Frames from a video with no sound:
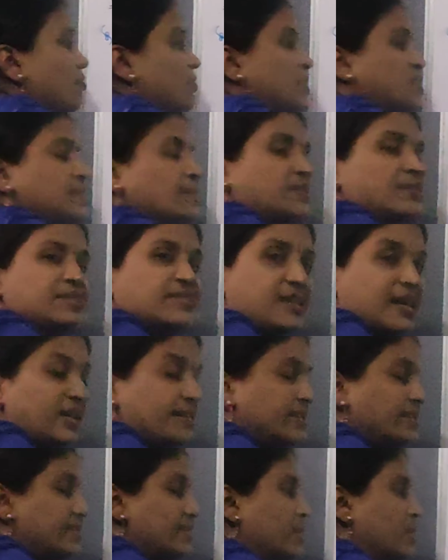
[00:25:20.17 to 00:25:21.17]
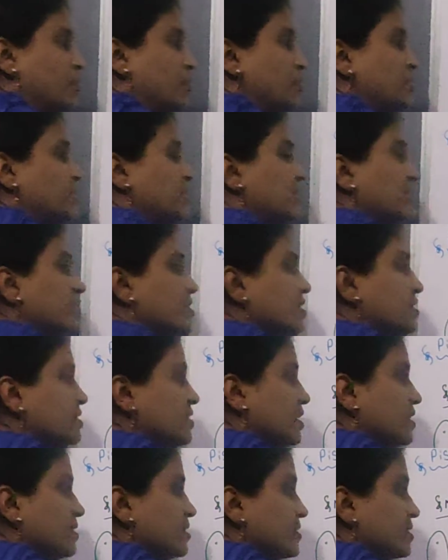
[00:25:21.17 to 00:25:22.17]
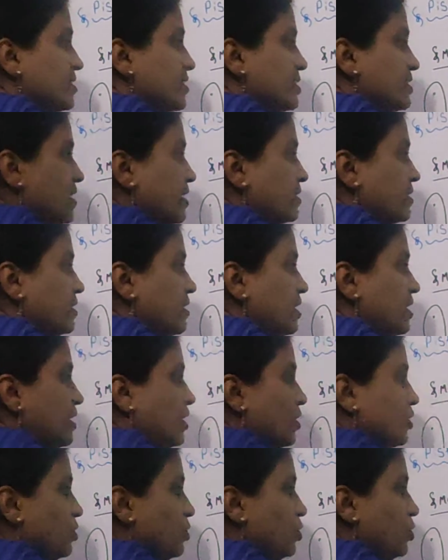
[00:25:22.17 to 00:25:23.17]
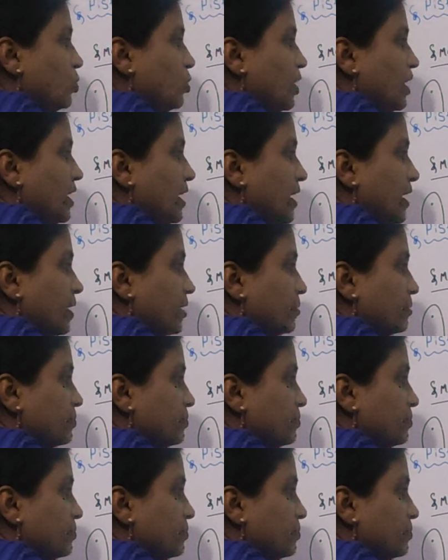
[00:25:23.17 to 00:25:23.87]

These are the cells now. These are cells. These are the nuclei.